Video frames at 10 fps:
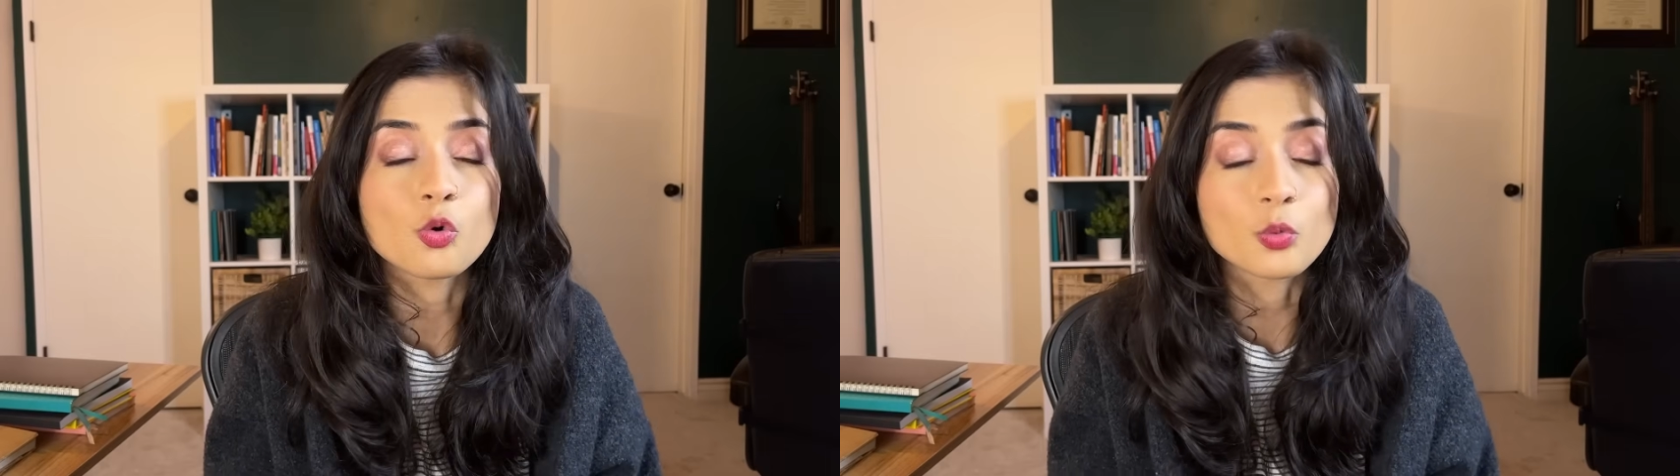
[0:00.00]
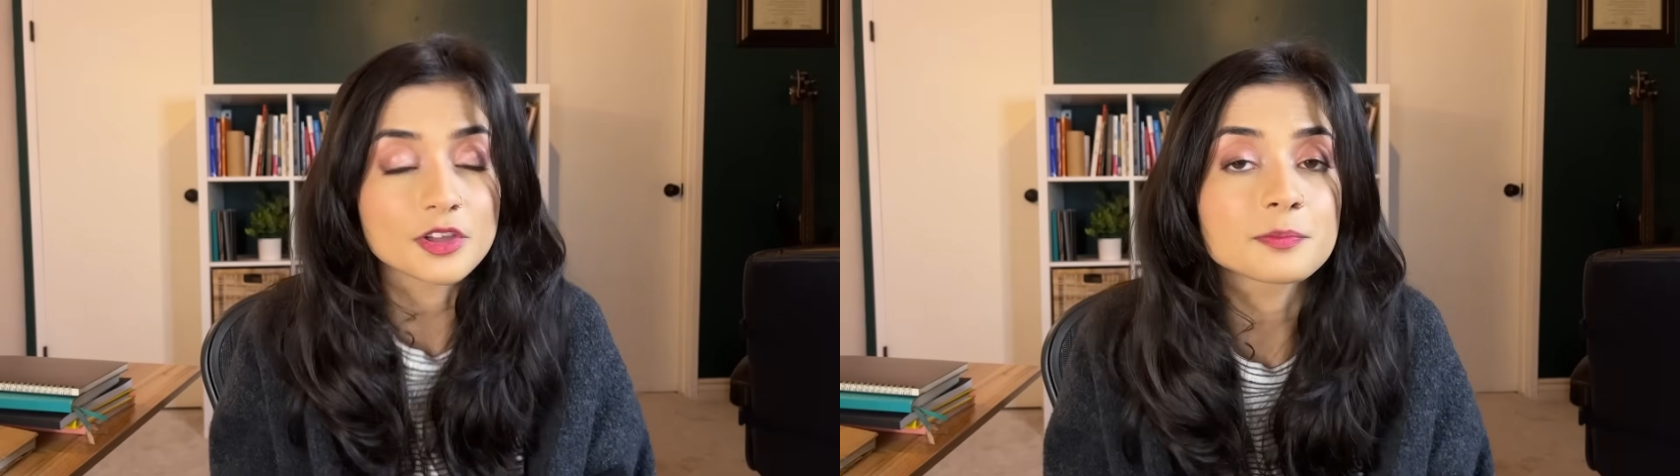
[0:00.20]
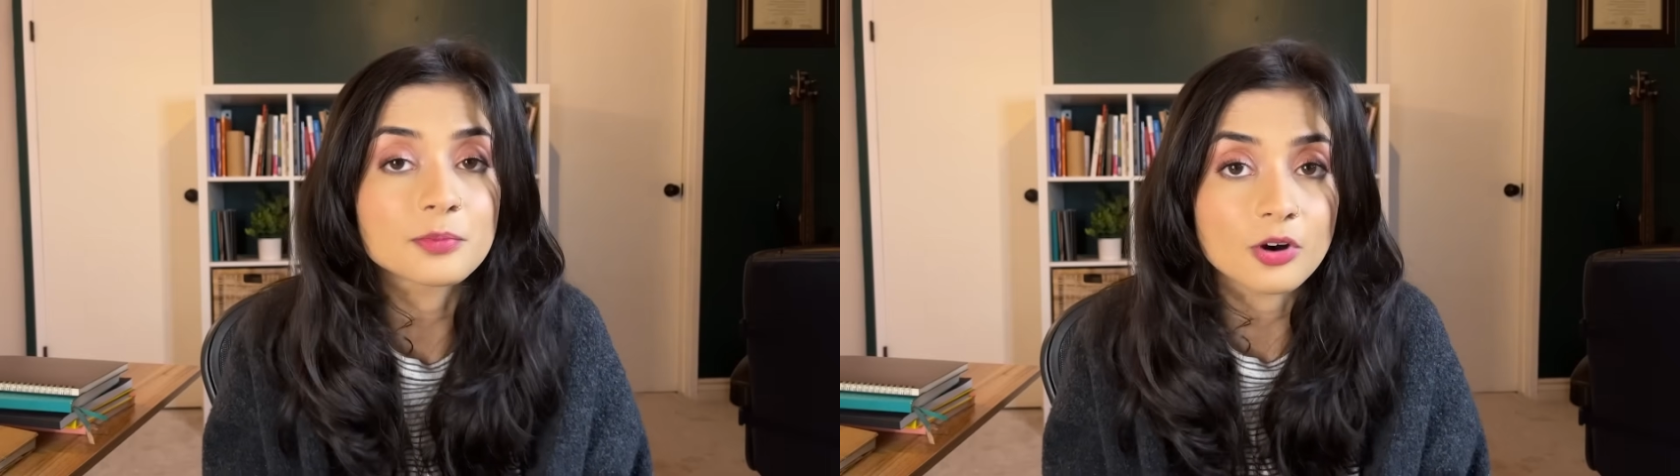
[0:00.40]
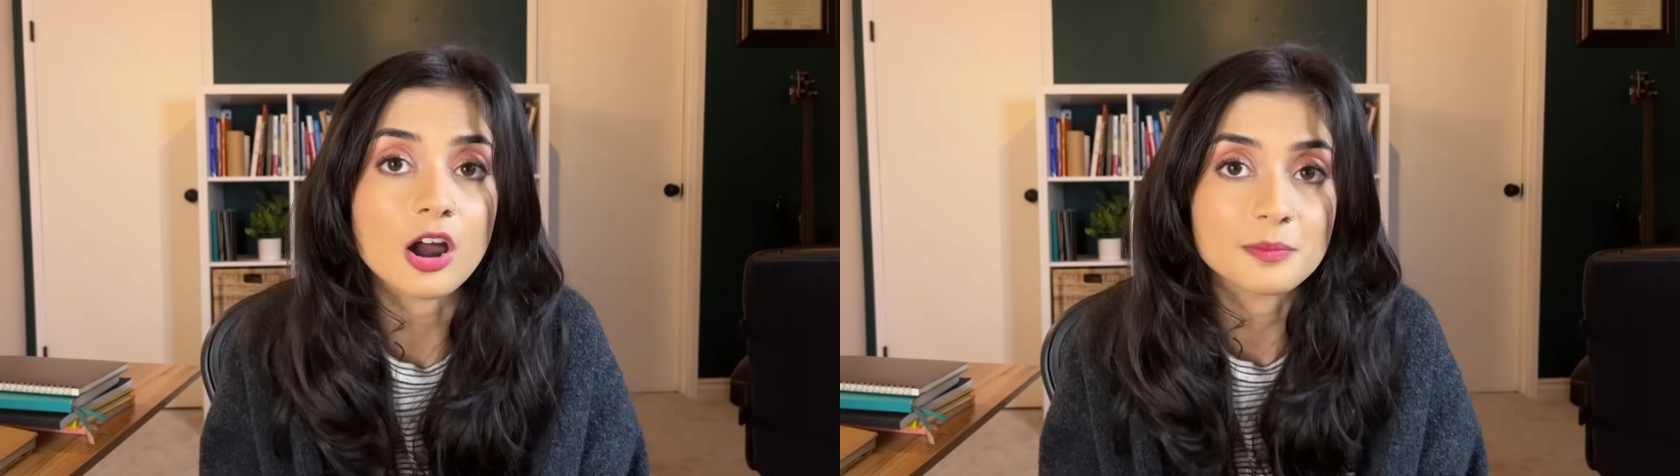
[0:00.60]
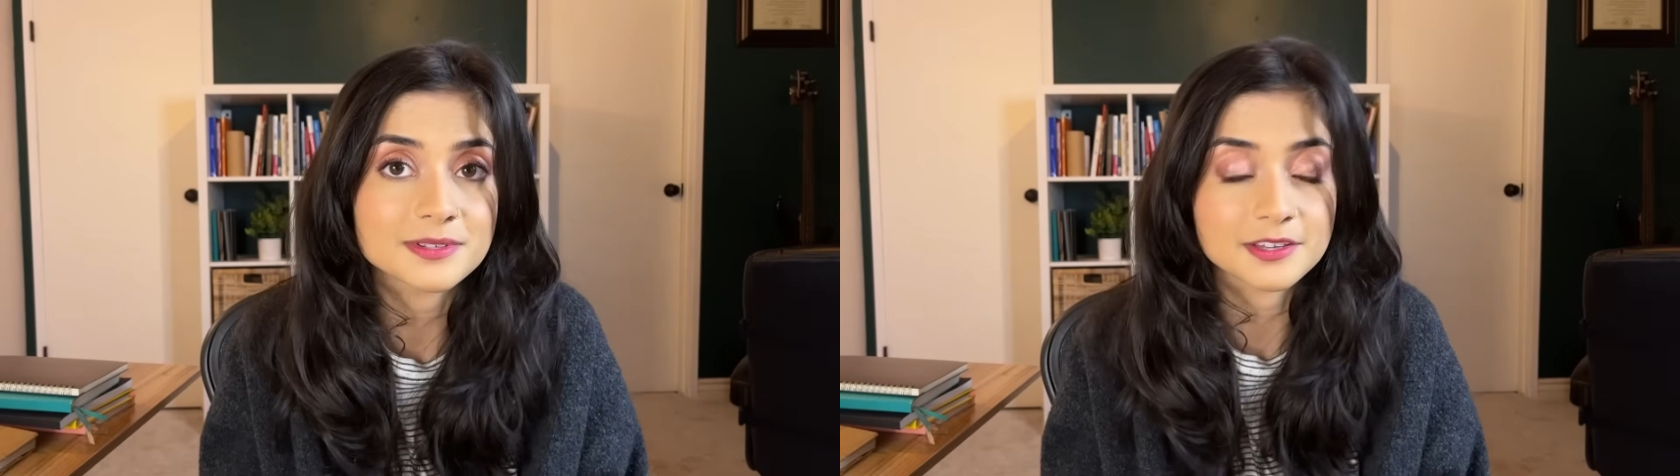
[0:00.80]
with
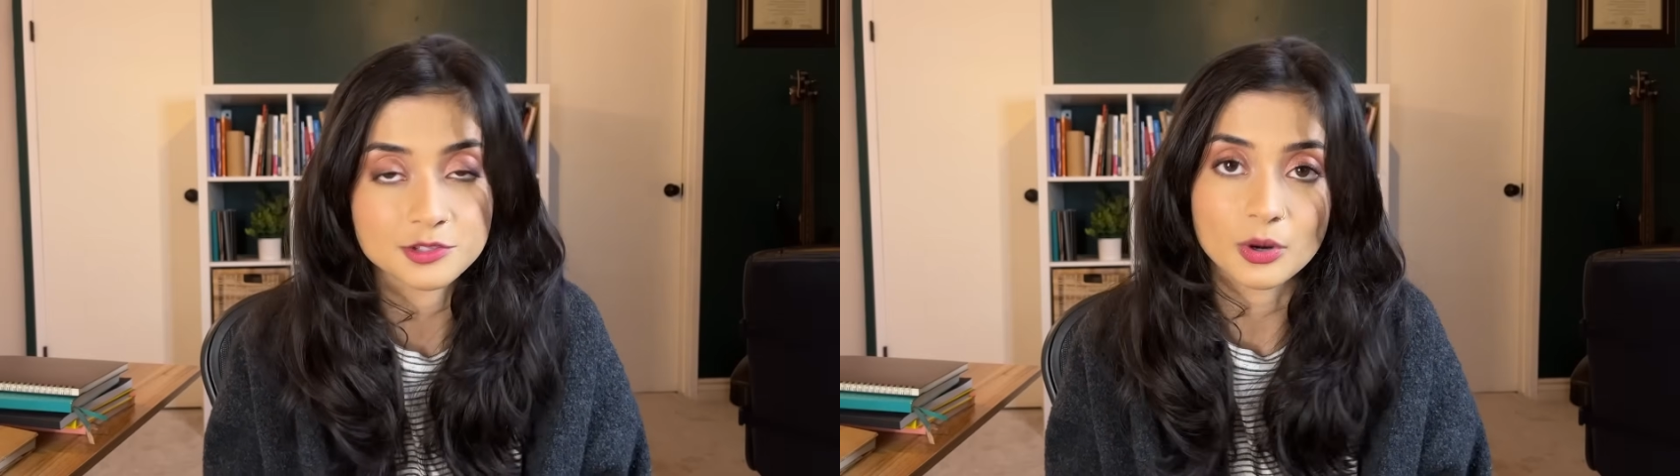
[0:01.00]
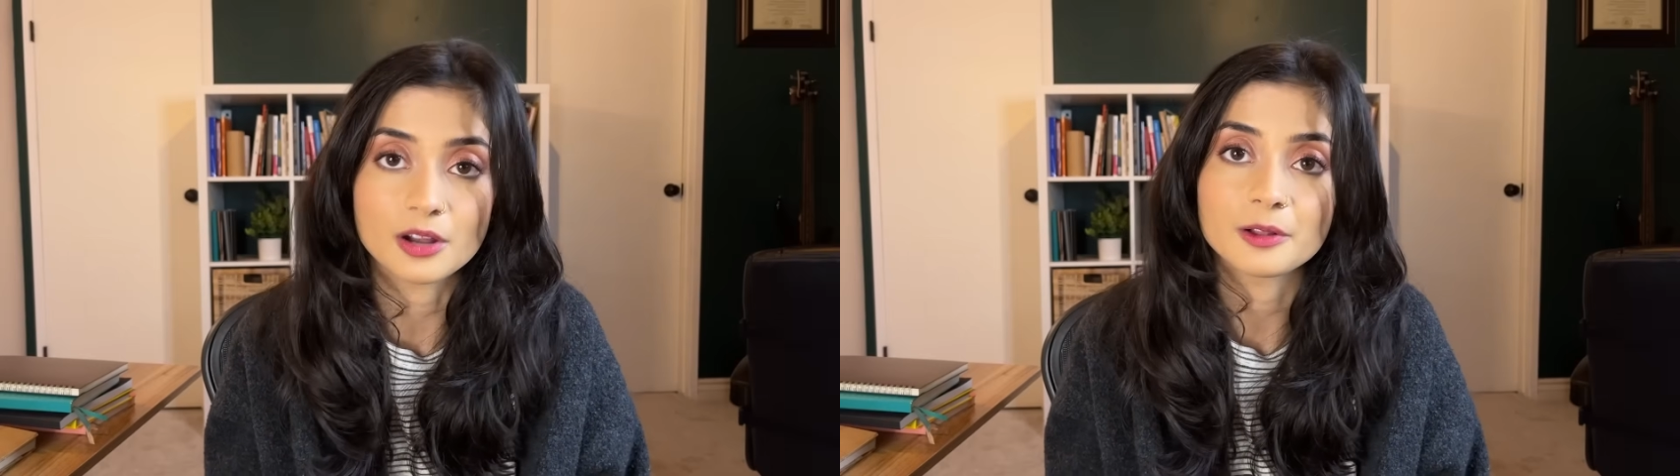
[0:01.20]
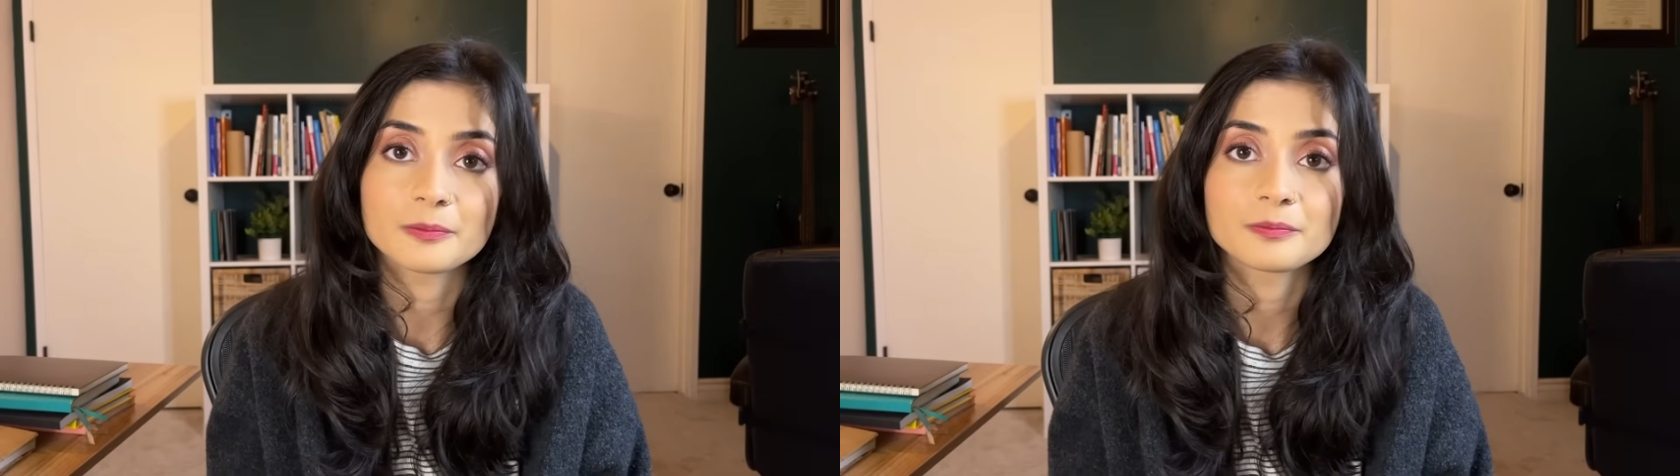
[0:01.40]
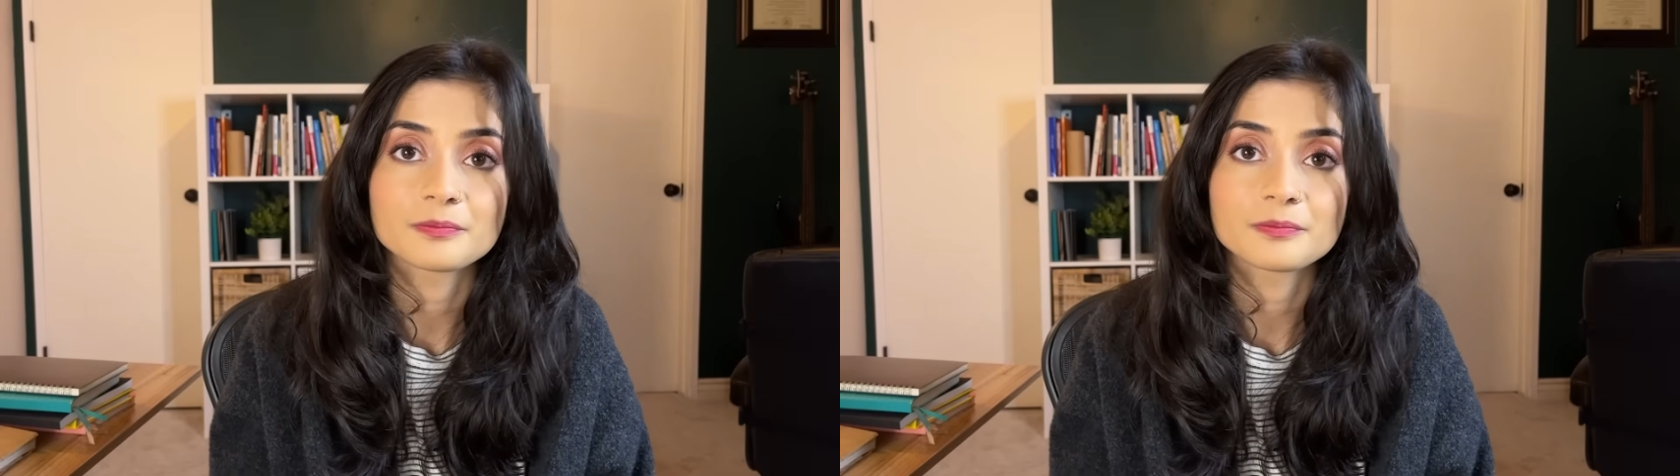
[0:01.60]
props as well.